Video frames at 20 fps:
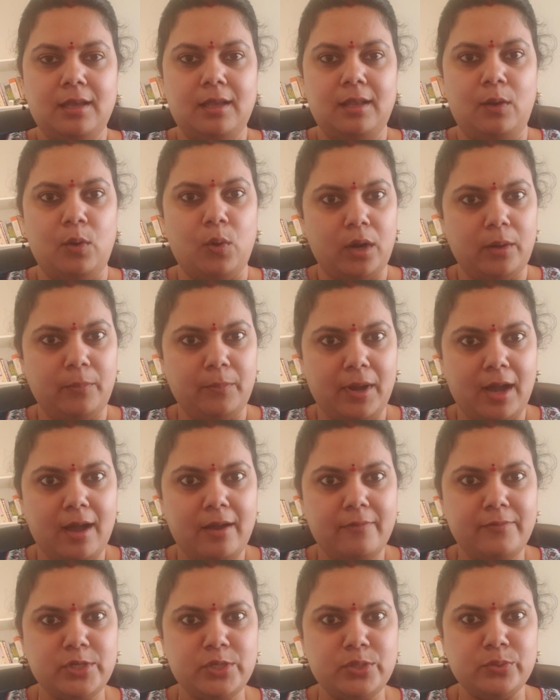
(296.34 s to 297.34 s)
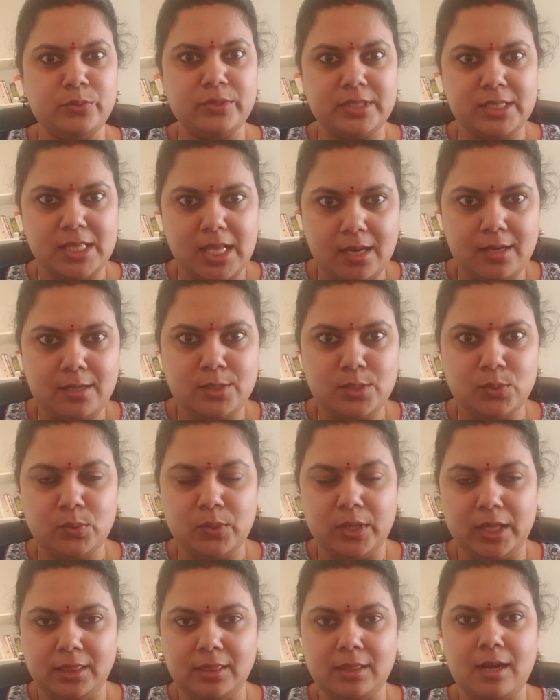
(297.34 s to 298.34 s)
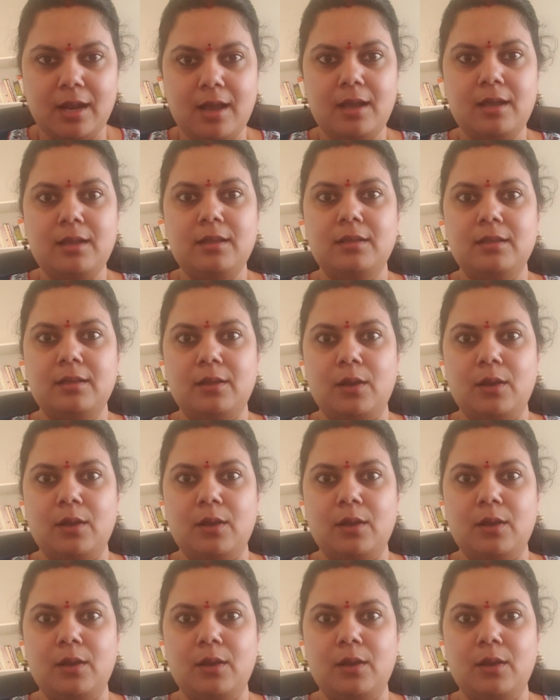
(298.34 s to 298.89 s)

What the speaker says: Lord Mahavishnu said to Indra,